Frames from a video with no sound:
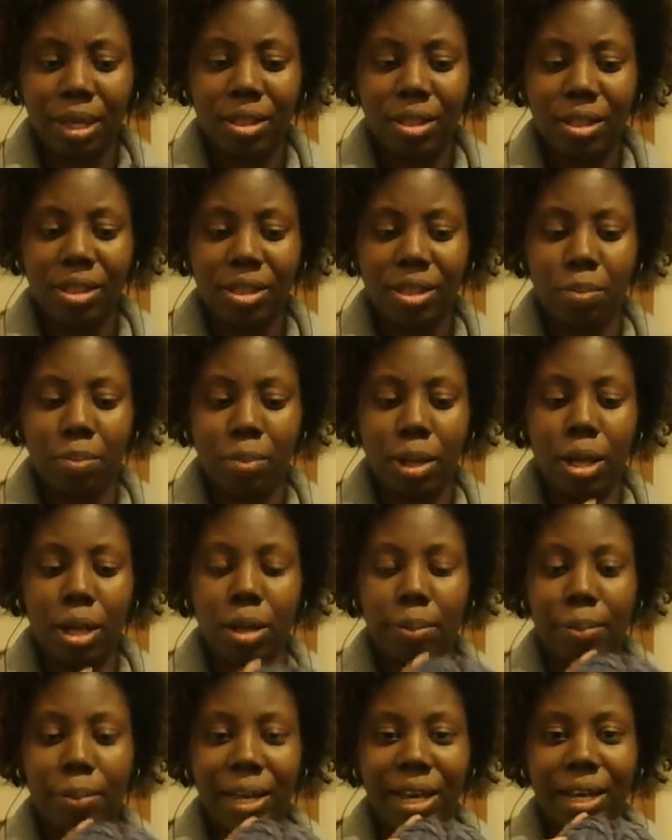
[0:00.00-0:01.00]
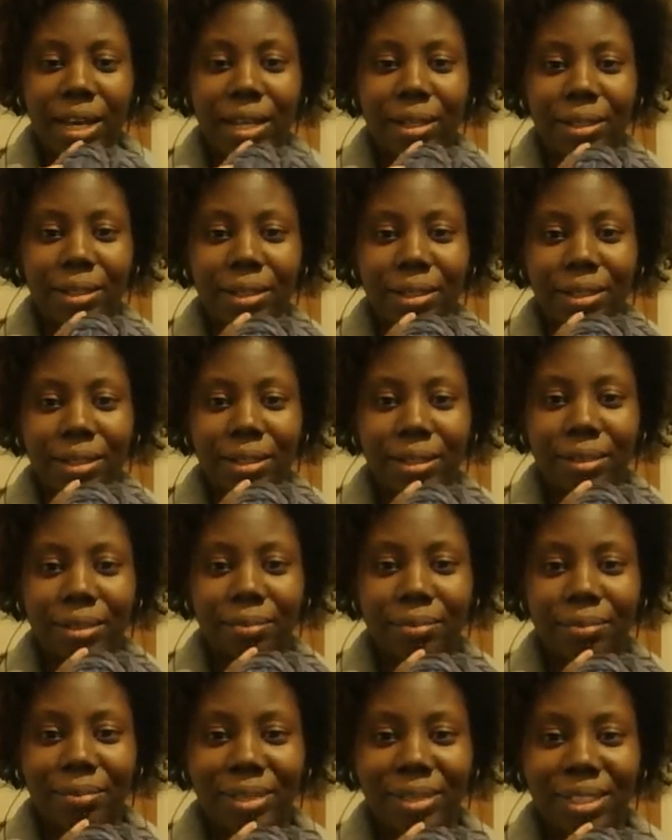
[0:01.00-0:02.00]
The ball band
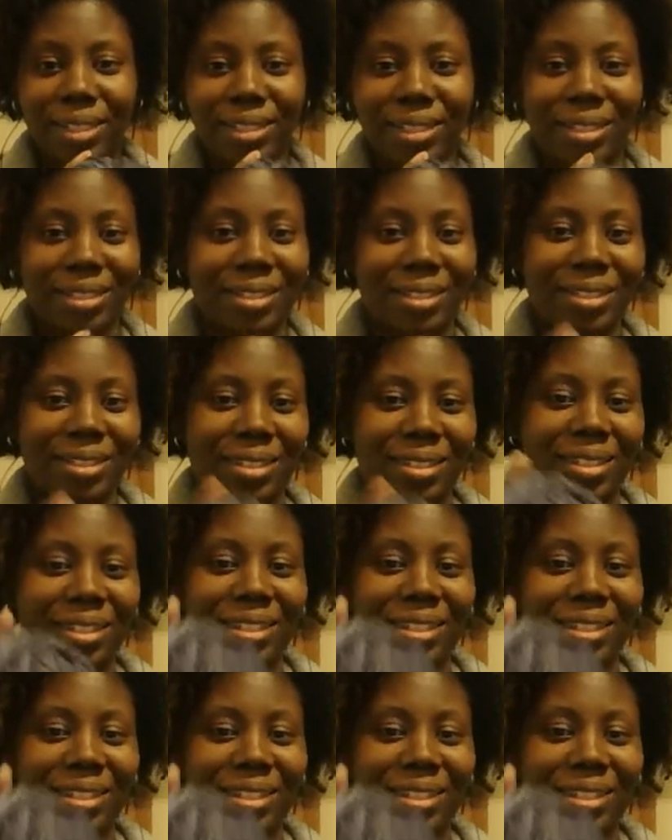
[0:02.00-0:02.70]
is